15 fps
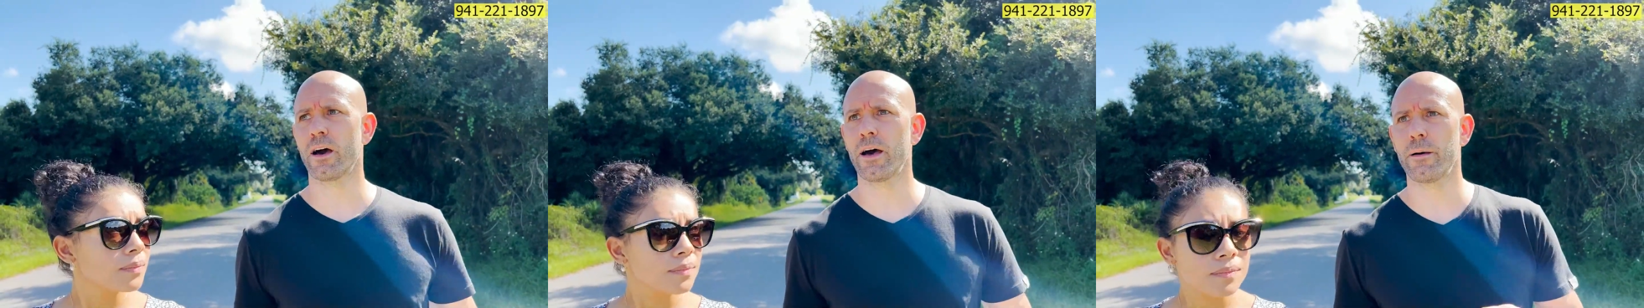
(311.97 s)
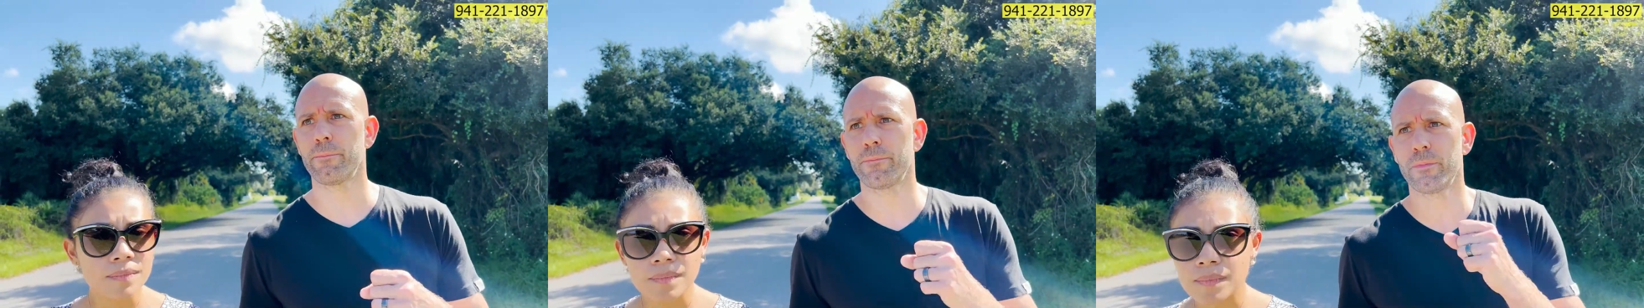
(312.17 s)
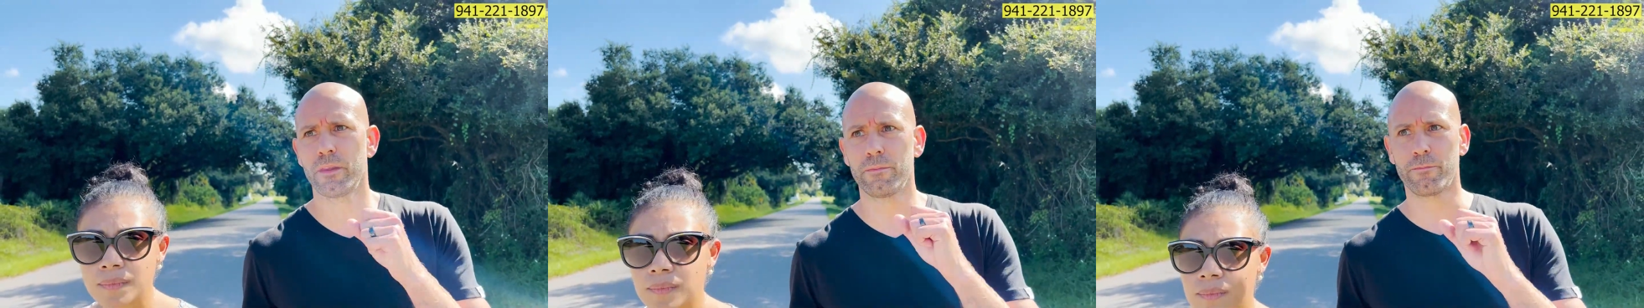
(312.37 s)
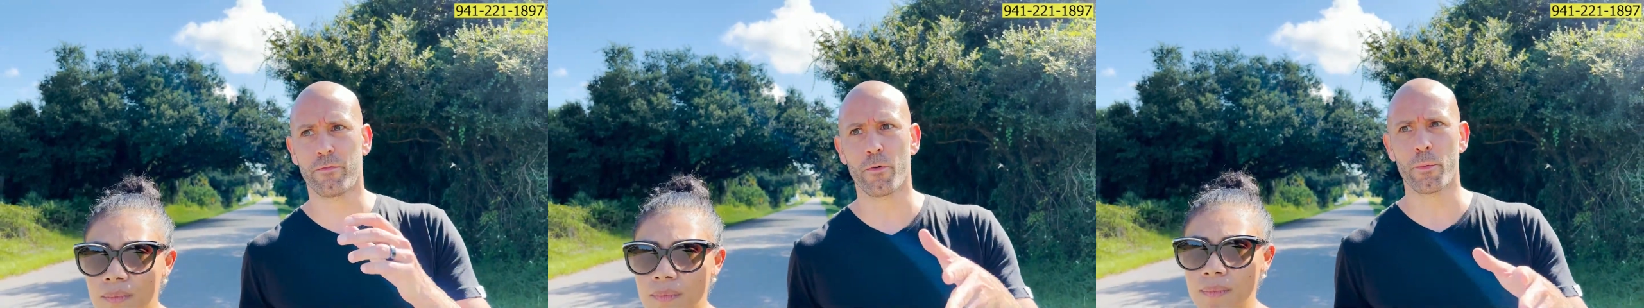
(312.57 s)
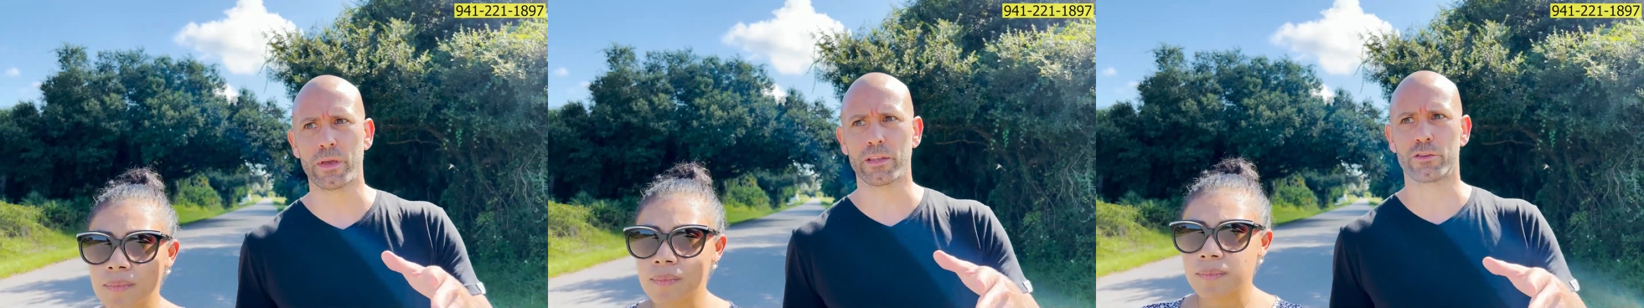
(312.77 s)
Speaker 1: uh,
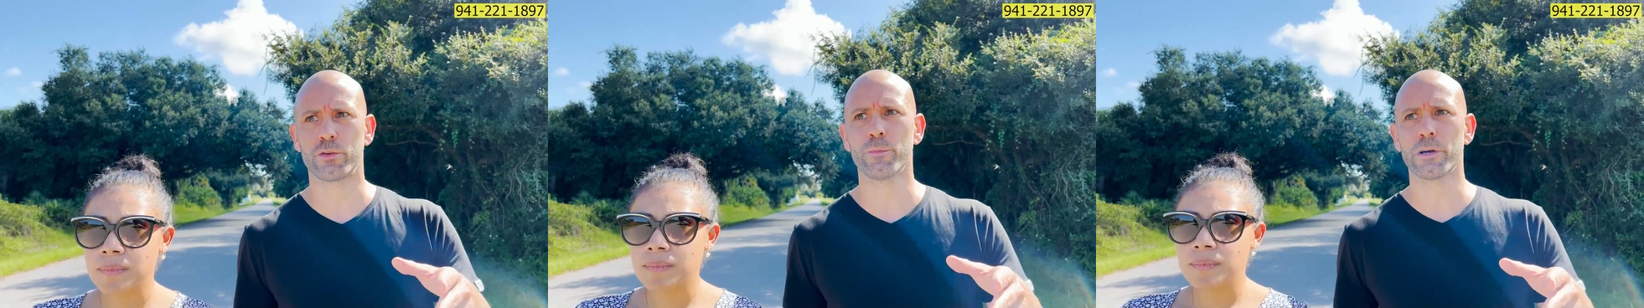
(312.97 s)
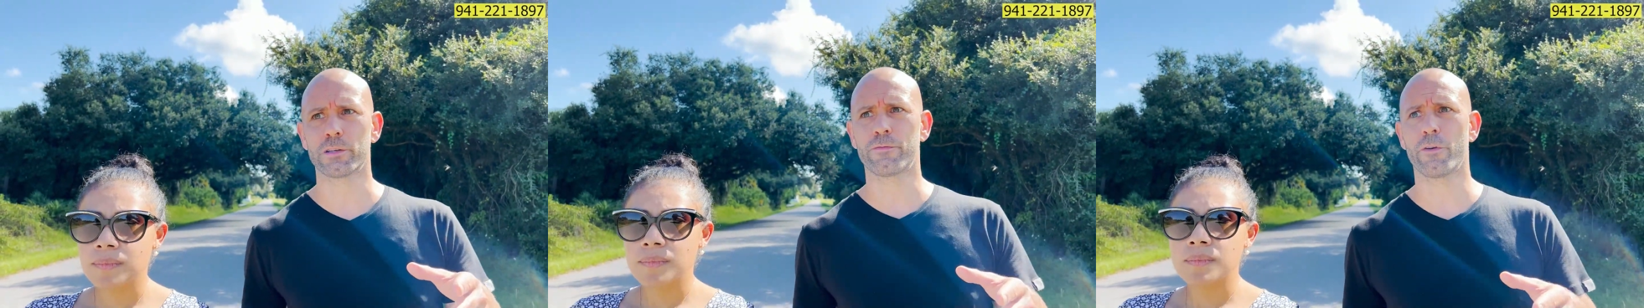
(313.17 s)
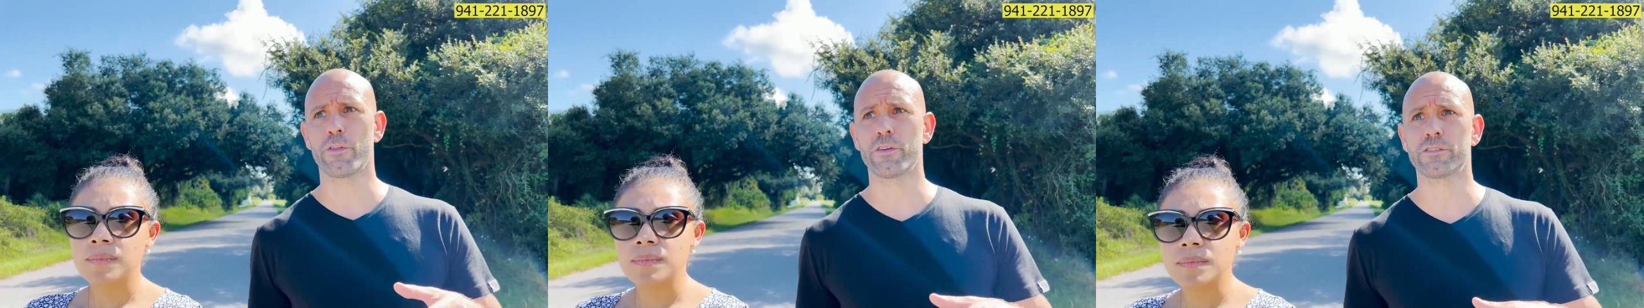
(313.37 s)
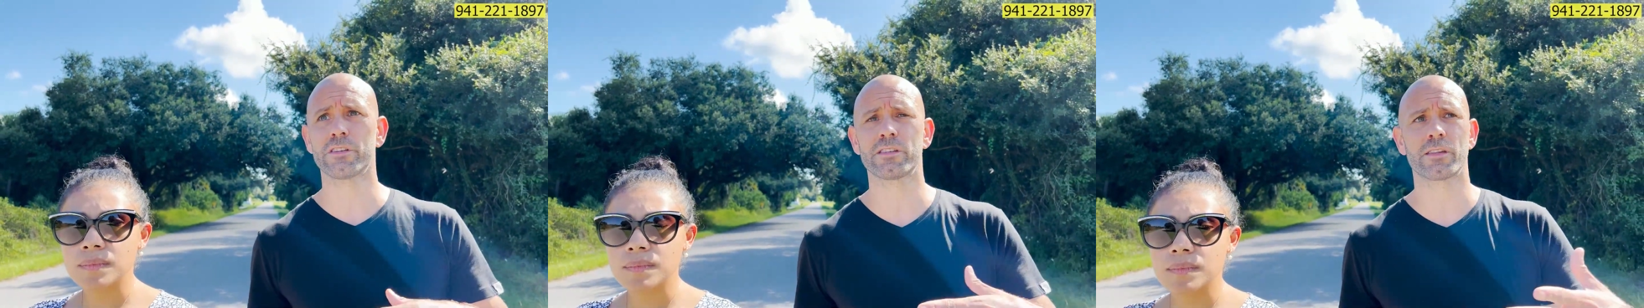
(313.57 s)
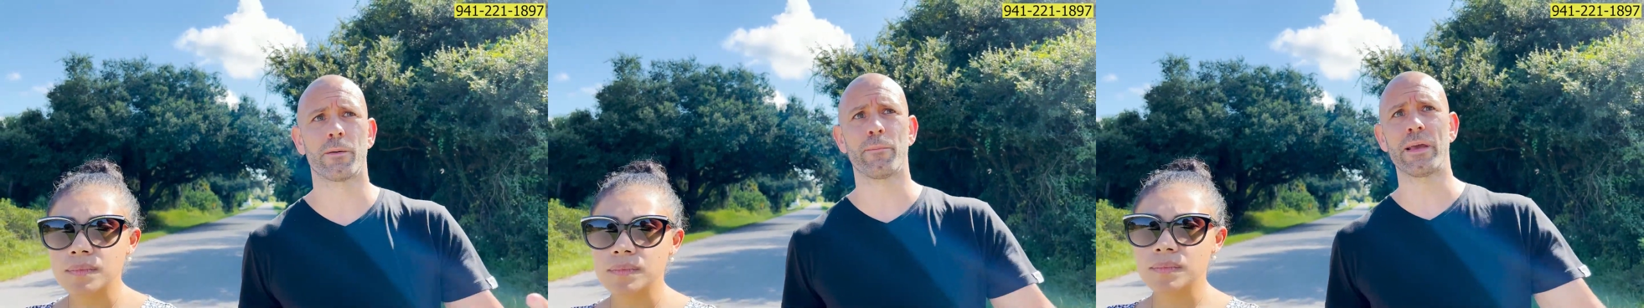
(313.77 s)
before we get too much further, there's just
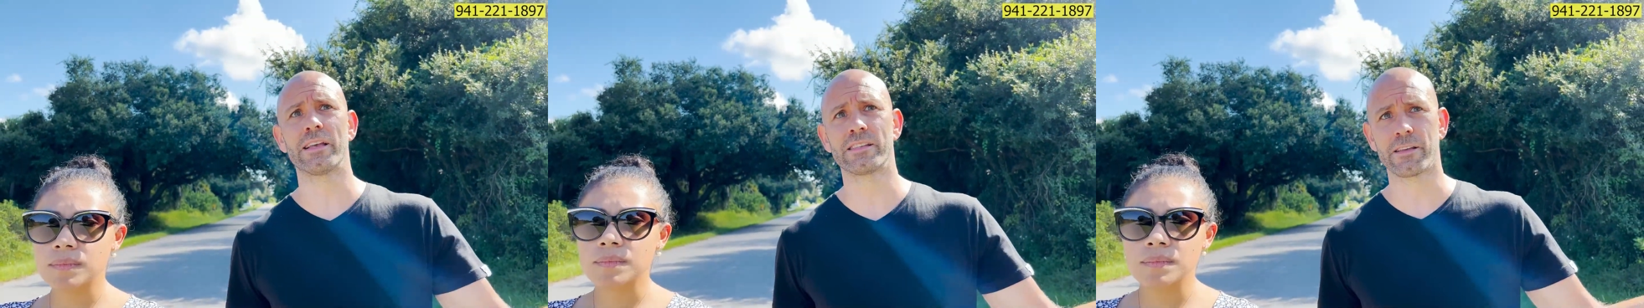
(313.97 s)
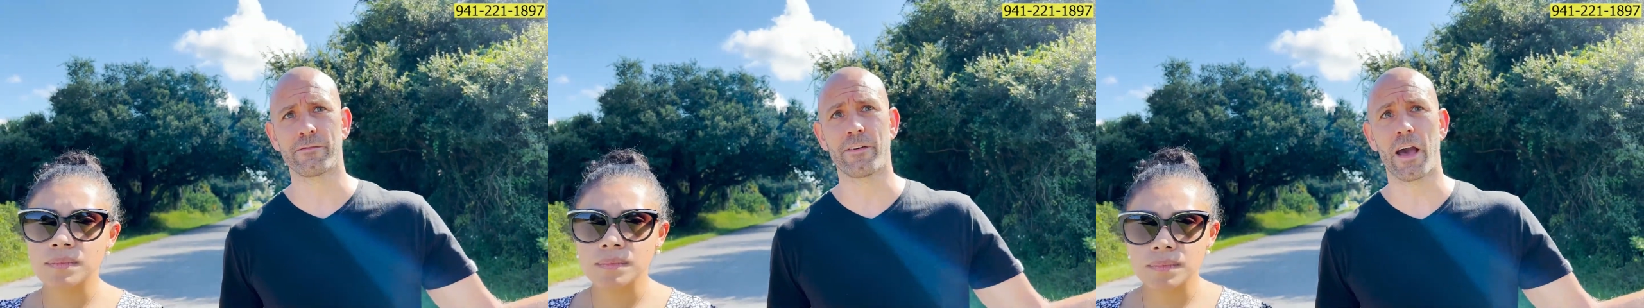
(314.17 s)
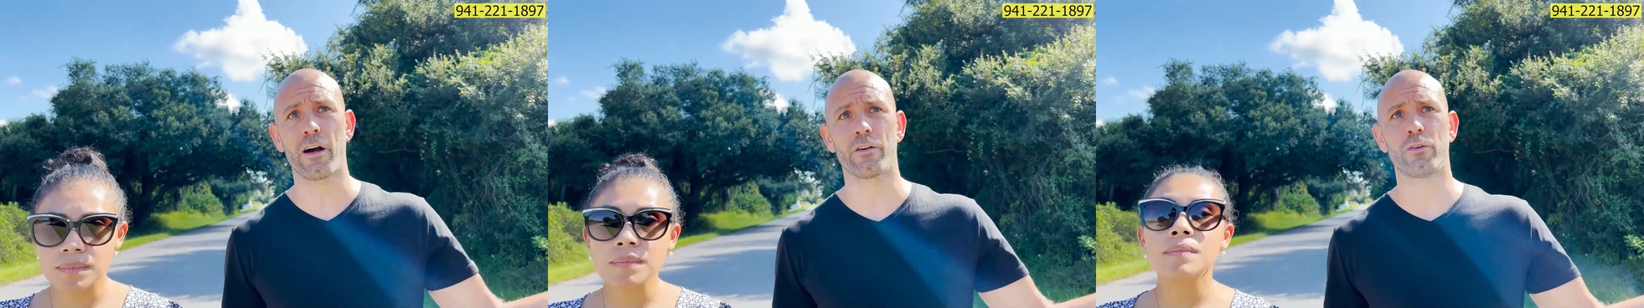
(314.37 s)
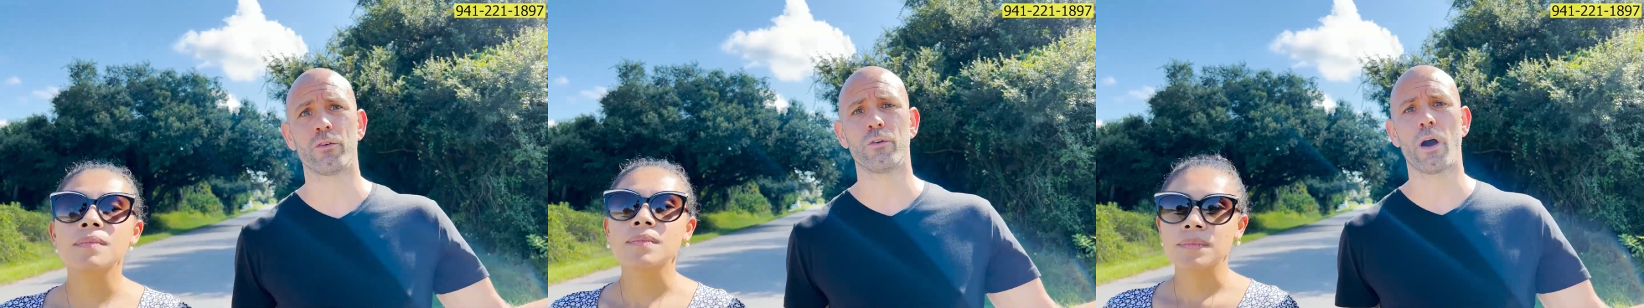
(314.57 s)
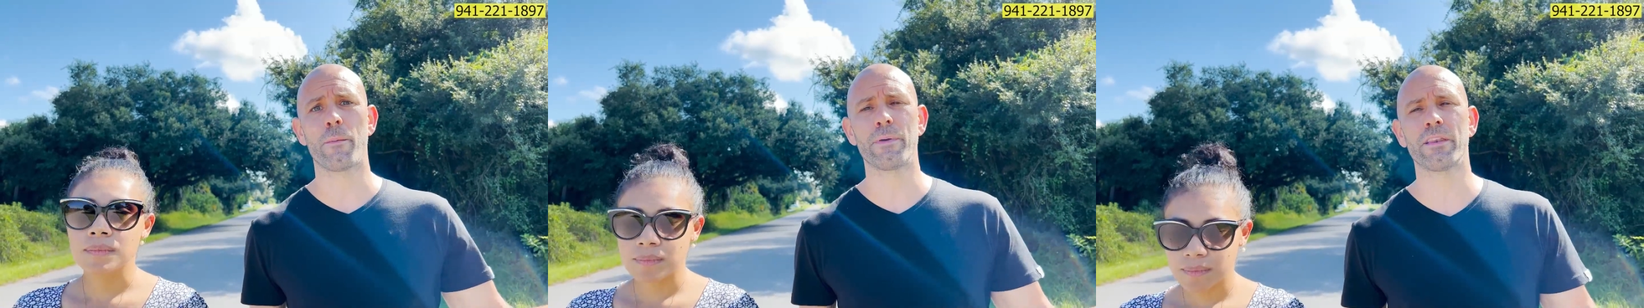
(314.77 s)
the amazing value. I